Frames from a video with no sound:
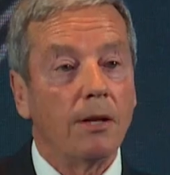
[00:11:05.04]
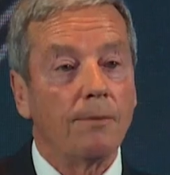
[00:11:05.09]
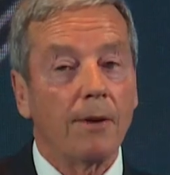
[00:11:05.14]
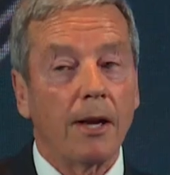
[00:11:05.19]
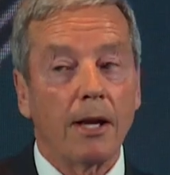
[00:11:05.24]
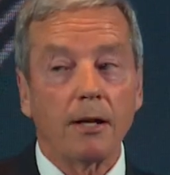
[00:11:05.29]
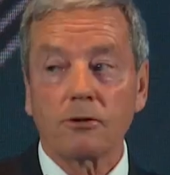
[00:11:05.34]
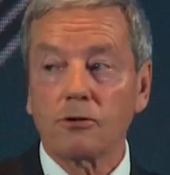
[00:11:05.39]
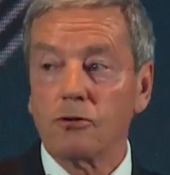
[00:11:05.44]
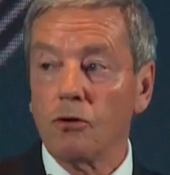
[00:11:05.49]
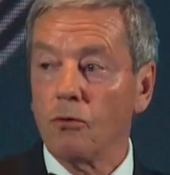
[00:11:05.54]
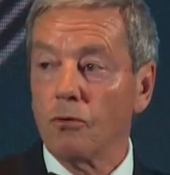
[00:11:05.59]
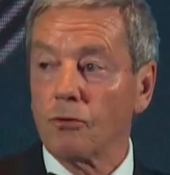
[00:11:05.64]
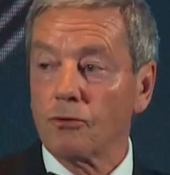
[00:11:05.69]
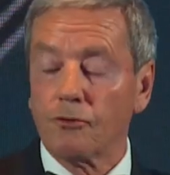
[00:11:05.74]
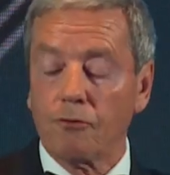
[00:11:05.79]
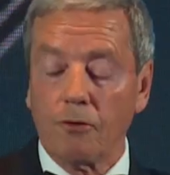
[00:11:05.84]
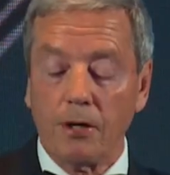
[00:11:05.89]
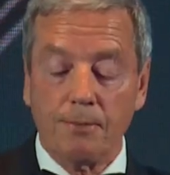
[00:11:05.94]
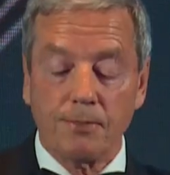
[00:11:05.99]
about 2 or
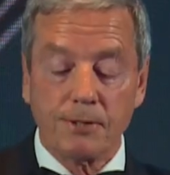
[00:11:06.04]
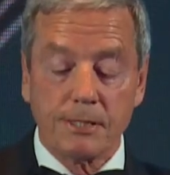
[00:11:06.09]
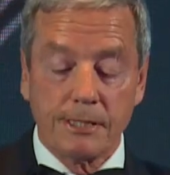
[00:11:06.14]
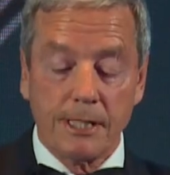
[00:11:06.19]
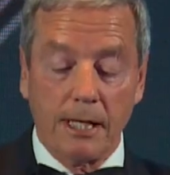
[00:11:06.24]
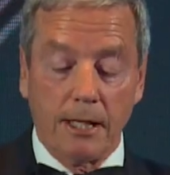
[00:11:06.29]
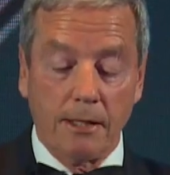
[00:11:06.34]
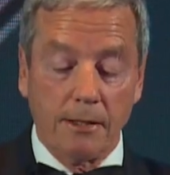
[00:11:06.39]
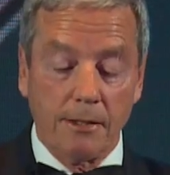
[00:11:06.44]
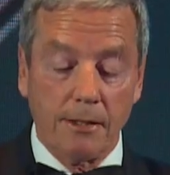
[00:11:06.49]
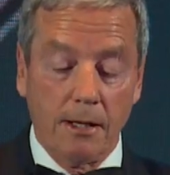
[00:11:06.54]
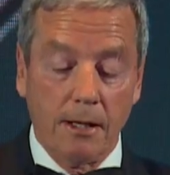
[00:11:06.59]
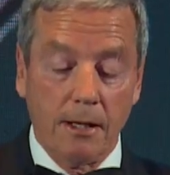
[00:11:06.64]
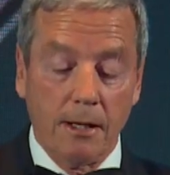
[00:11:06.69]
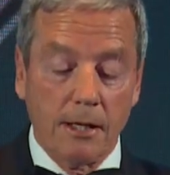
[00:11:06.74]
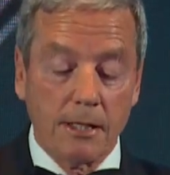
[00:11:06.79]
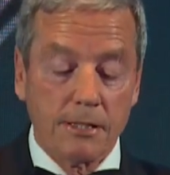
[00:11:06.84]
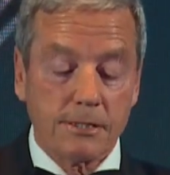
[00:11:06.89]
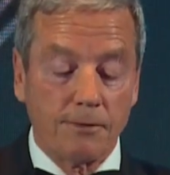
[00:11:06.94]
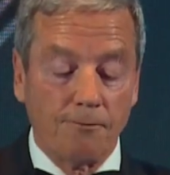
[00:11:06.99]
3%
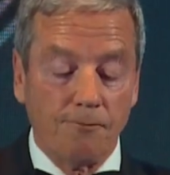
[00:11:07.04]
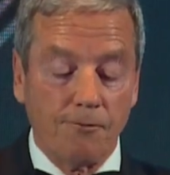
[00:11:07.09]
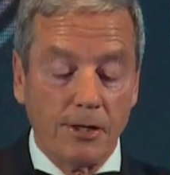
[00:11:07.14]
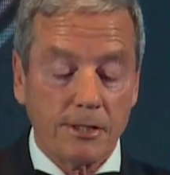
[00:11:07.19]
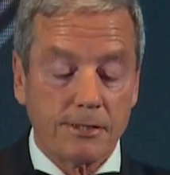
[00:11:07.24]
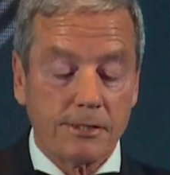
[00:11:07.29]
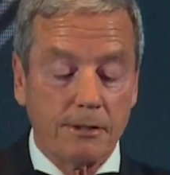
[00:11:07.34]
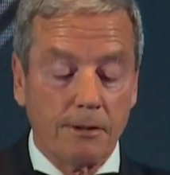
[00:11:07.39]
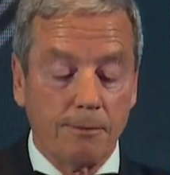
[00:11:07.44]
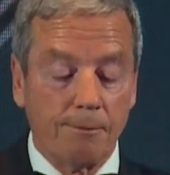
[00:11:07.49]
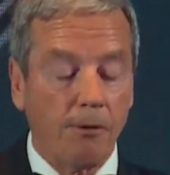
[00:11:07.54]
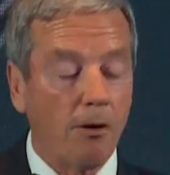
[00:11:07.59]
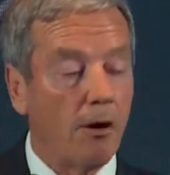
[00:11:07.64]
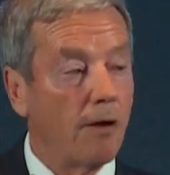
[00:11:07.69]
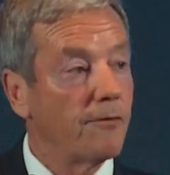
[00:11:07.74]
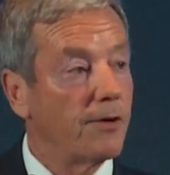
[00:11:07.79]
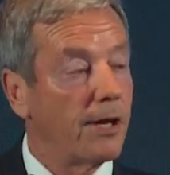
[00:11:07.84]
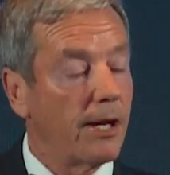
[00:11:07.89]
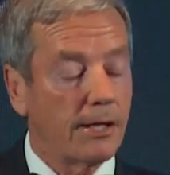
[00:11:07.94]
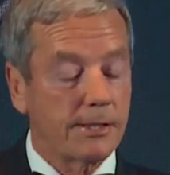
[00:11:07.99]
is invested in
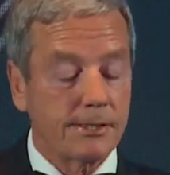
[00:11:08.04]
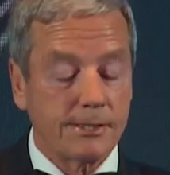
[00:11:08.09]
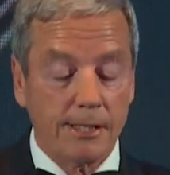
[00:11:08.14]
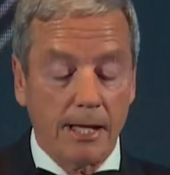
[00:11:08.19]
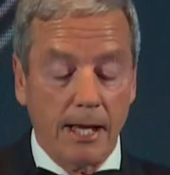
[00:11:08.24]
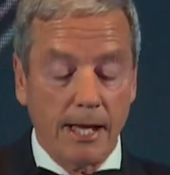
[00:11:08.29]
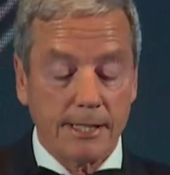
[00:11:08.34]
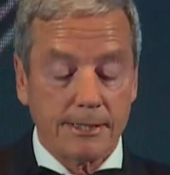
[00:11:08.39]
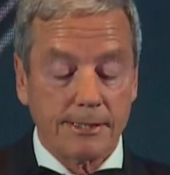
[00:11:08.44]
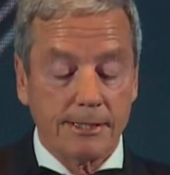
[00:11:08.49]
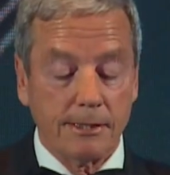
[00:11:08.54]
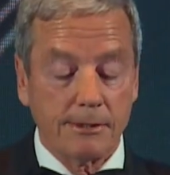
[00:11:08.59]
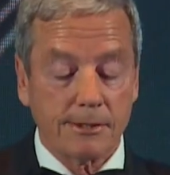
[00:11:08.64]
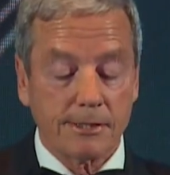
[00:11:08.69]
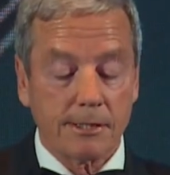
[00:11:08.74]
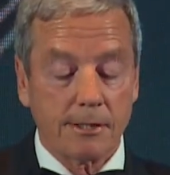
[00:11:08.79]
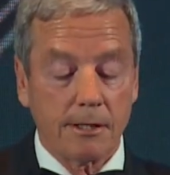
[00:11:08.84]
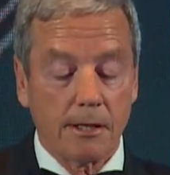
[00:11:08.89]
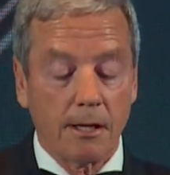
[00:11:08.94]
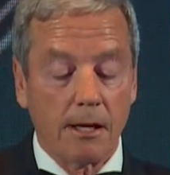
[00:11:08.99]
private
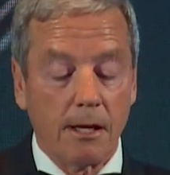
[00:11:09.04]
assets.